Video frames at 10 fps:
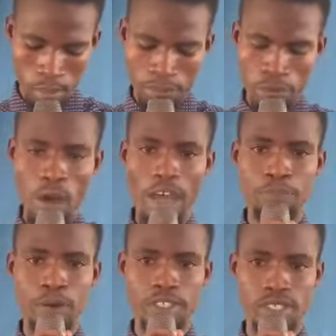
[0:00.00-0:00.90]
Before
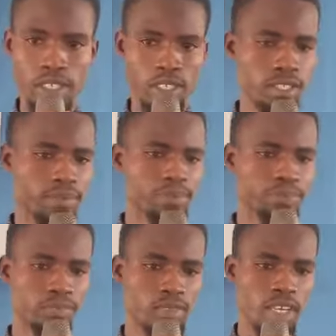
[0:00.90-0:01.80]
I proceed,
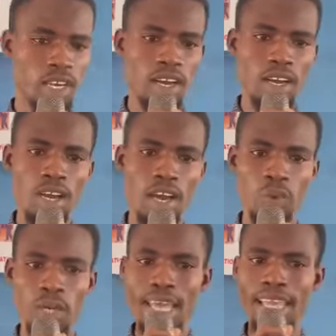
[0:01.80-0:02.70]
I
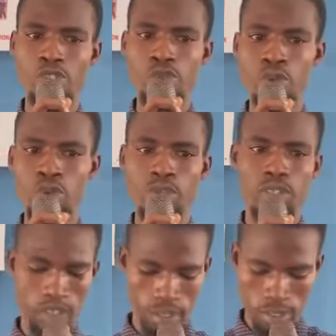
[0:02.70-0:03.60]
would like to